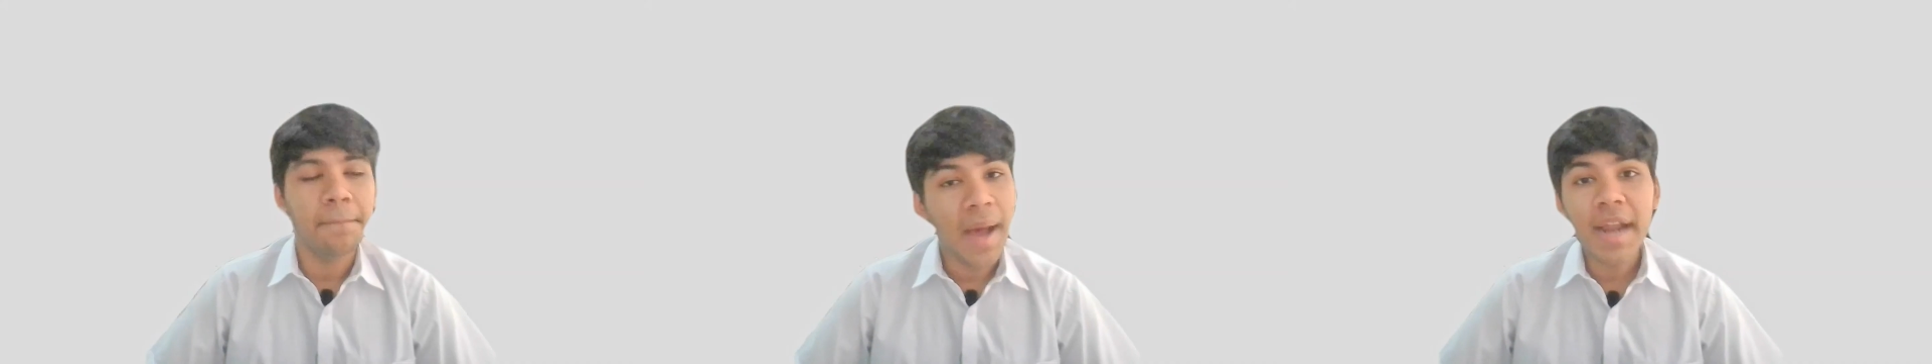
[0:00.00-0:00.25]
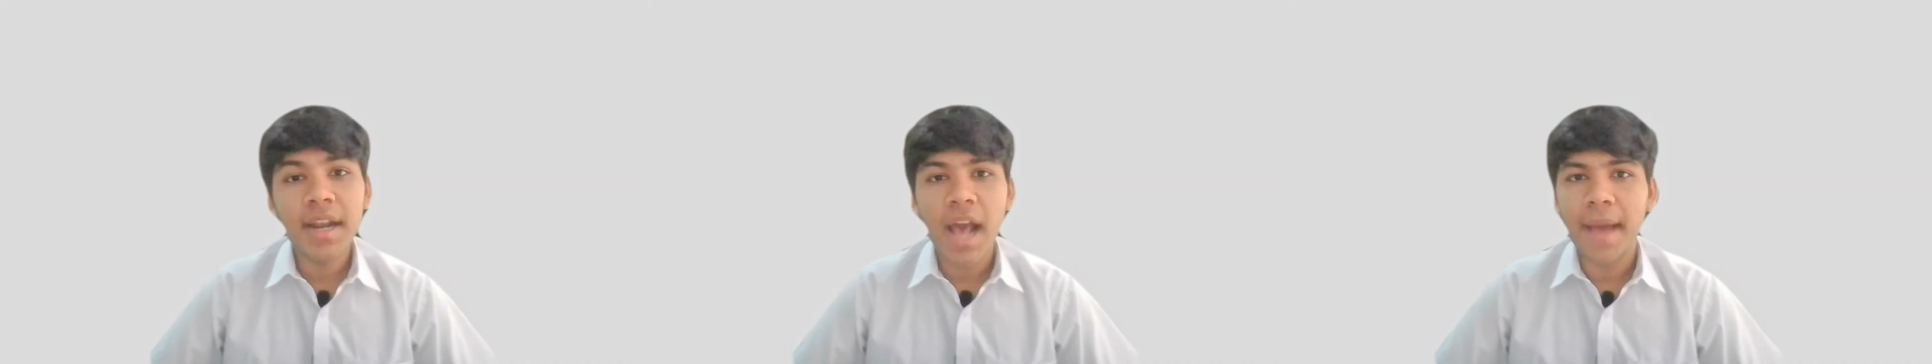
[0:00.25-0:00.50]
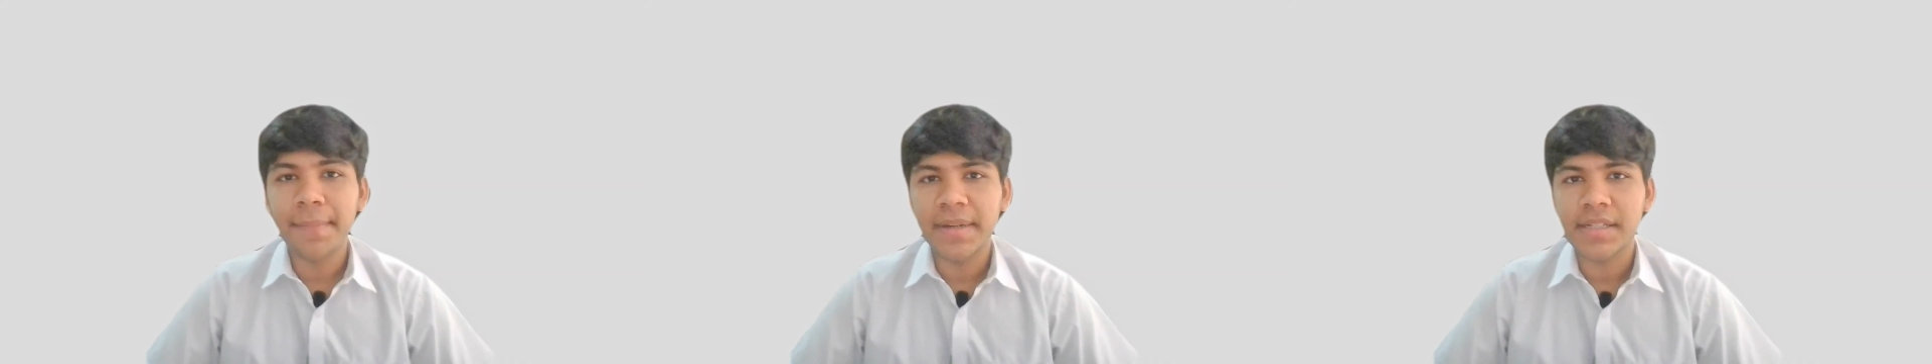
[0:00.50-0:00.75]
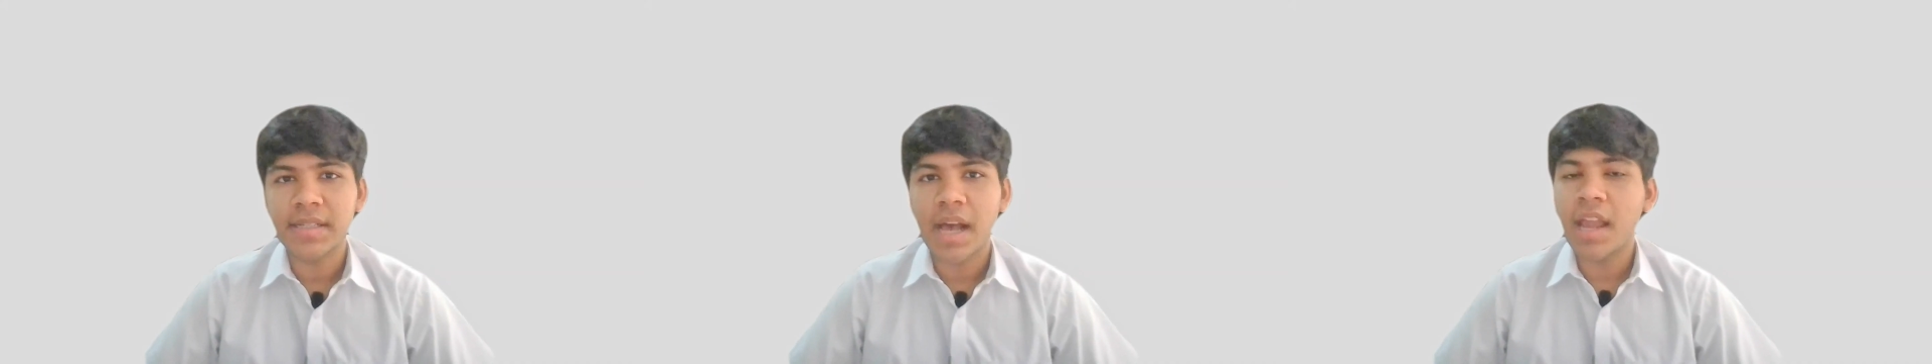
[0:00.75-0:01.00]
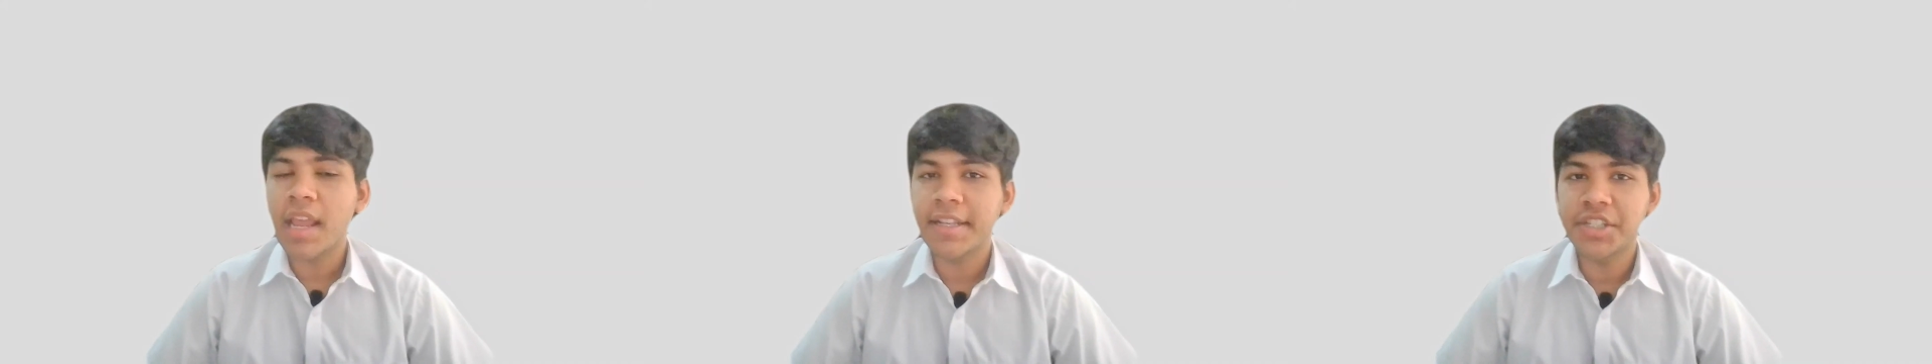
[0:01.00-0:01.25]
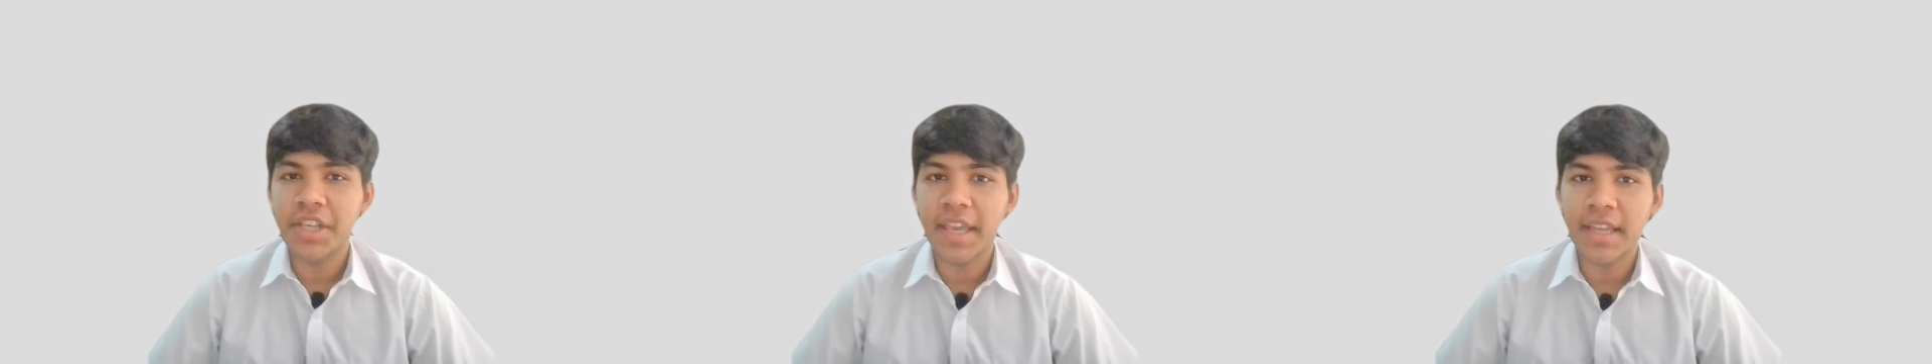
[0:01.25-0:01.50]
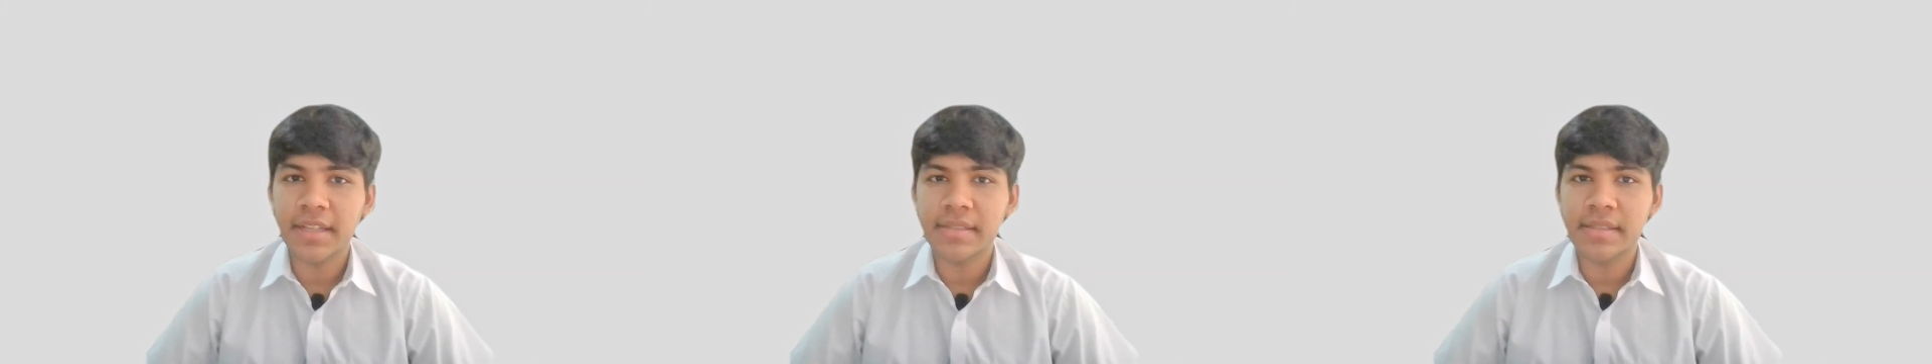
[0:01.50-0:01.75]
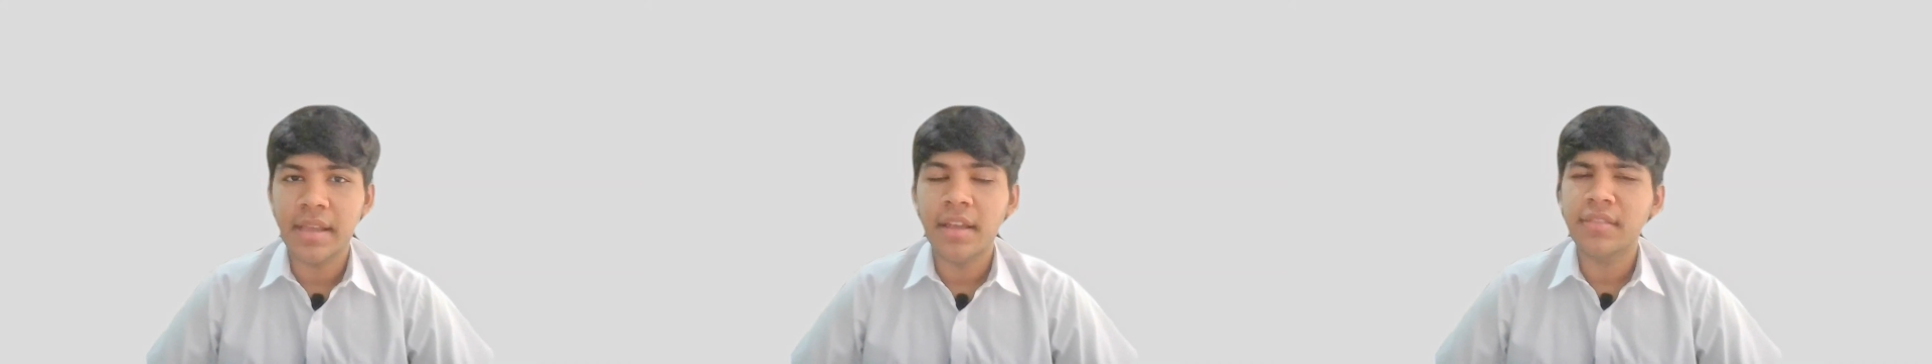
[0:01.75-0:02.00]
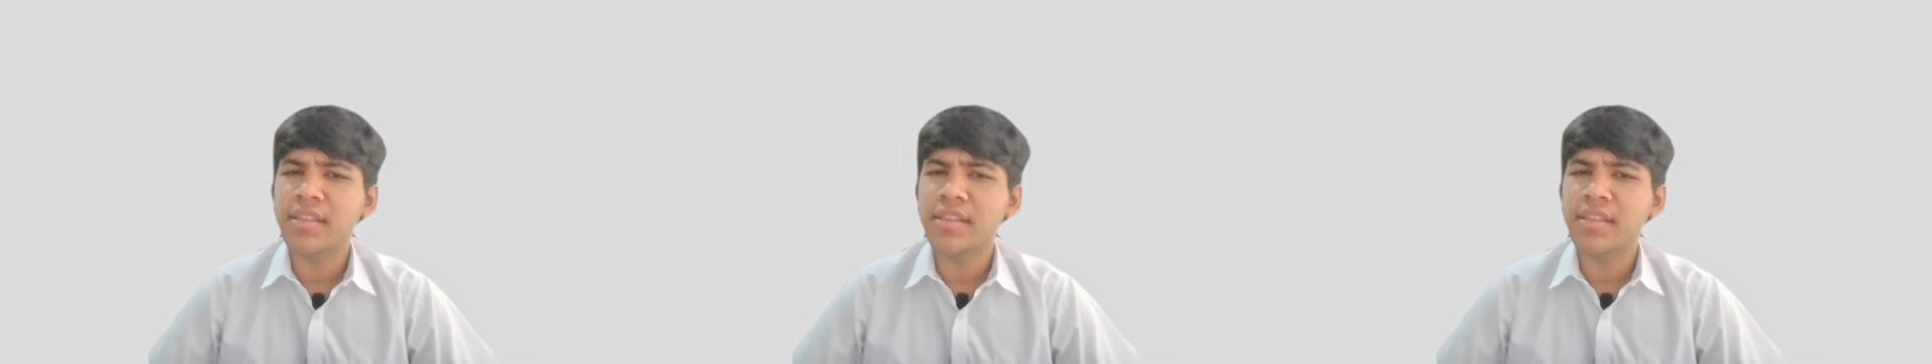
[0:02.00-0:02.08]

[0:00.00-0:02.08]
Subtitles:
Bad habits are like chains